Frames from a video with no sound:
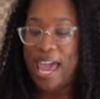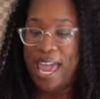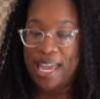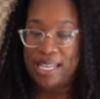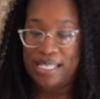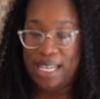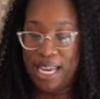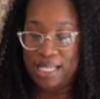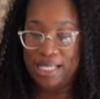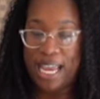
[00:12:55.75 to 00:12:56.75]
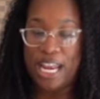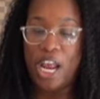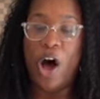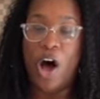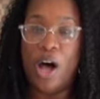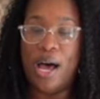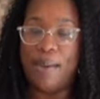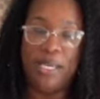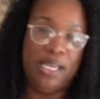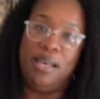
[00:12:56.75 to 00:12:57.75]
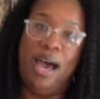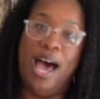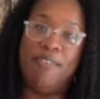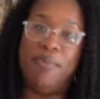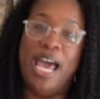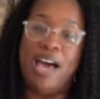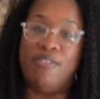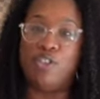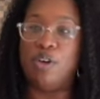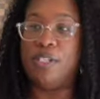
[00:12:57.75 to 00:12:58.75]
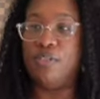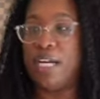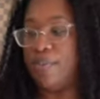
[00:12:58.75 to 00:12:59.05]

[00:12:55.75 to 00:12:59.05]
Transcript: And it's an, I mean, I've been having so much fun.